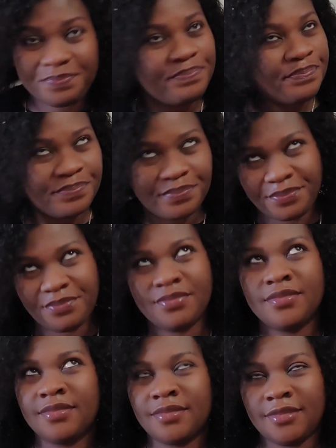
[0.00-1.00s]

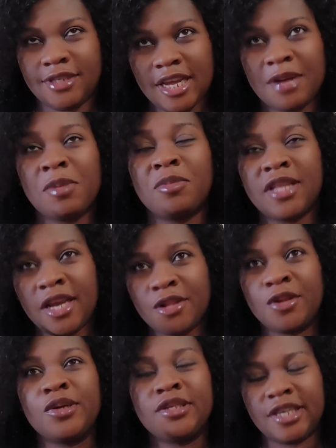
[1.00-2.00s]
My
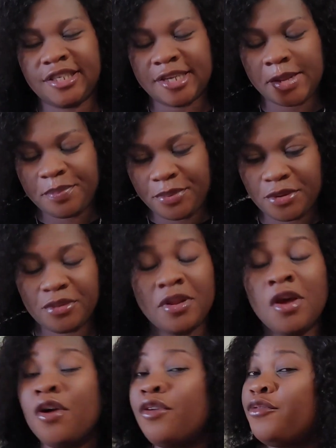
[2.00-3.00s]
mother-in-law is a champion.
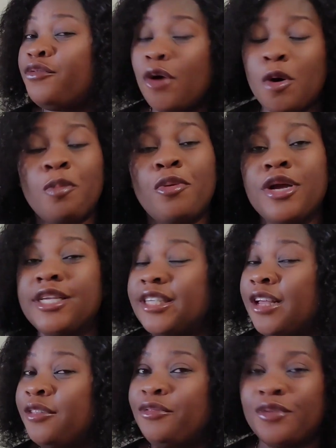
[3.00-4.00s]
Four boys
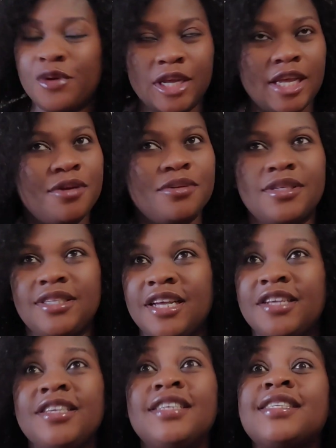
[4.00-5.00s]
and four girls. Yeah,
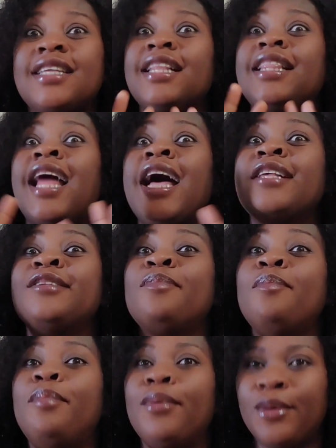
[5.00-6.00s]
he is the last
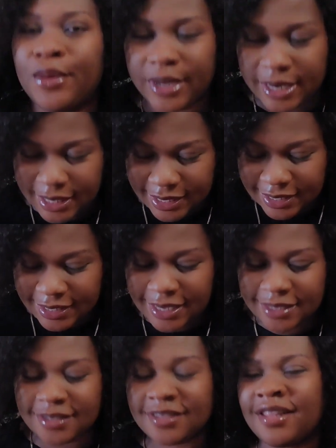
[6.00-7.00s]
born.
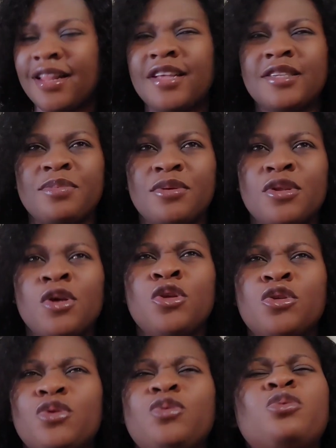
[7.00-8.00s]
Yes, the last born.
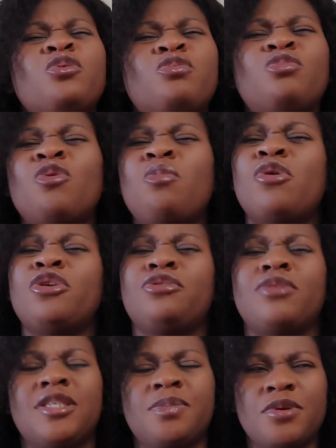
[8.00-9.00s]
So no much
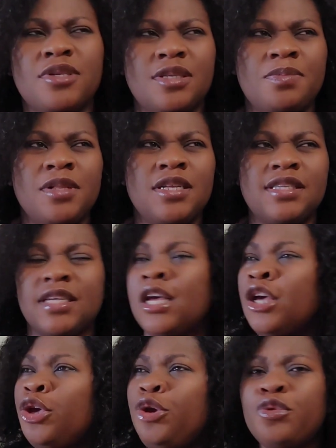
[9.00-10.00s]
responsibility.
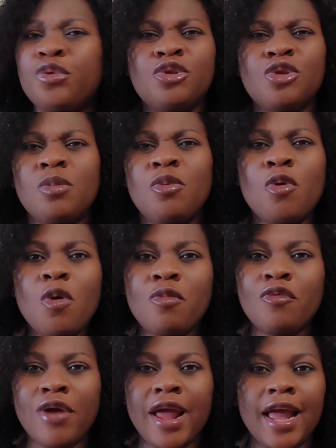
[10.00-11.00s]
You know, some
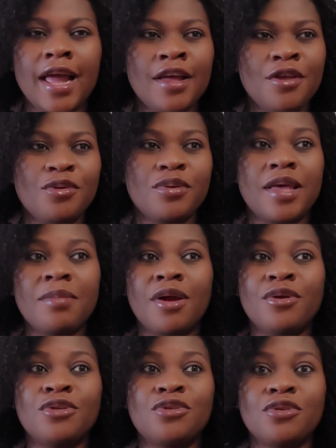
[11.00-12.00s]
home where you get
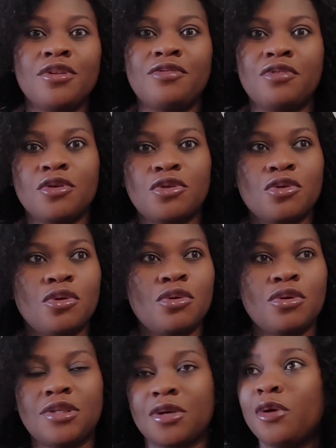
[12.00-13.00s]
married to the first son
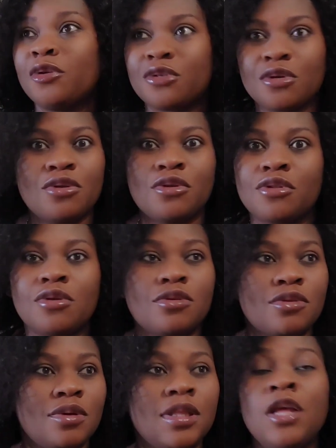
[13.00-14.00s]
or second son or third
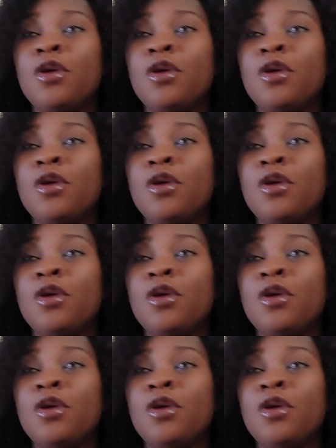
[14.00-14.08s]
son,